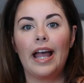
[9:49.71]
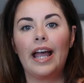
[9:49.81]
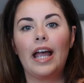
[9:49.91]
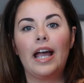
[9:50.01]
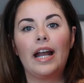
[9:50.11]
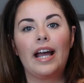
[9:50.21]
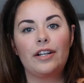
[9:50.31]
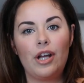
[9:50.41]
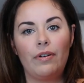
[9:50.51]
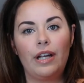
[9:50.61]
And I
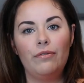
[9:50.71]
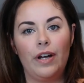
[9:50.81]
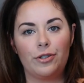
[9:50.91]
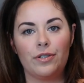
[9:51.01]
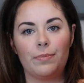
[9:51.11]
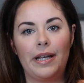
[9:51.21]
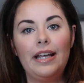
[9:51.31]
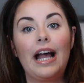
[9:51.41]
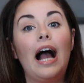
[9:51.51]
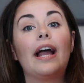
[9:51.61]
actually have a confession to make.